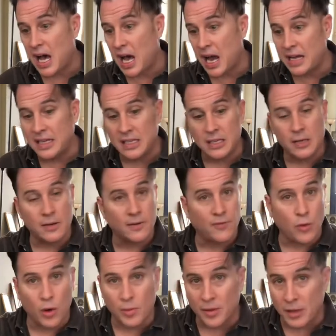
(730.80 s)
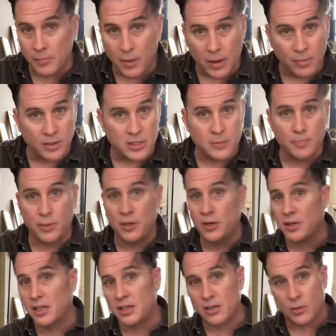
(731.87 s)
I needed a formally published
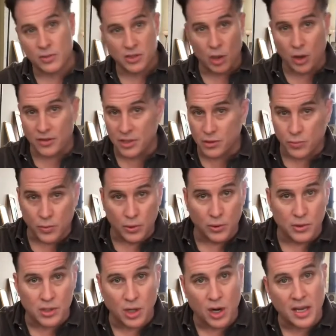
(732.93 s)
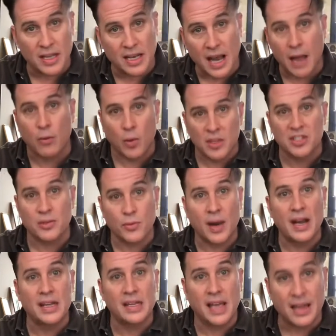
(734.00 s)
book, and there was all these rules on it, and I wasn't
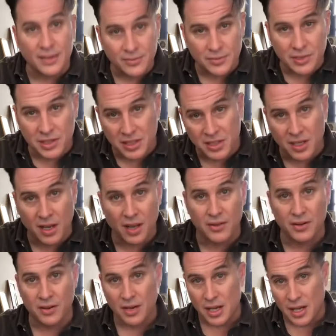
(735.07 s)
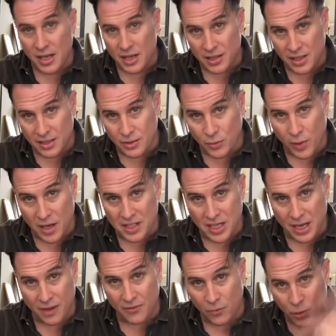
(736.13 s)
ready yet, which is another thing to
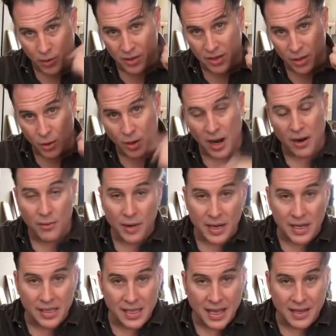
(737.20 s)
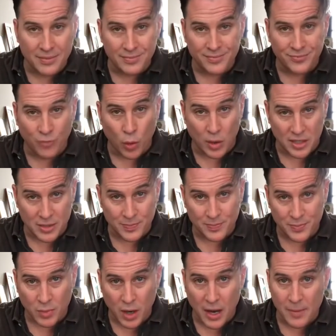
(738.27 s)
watch out for, the "you're not ready yet" voice,
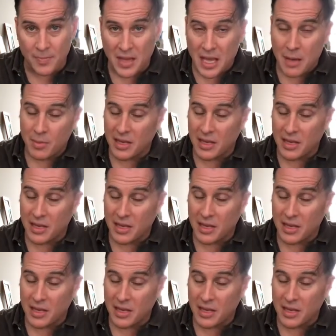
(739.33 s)
right?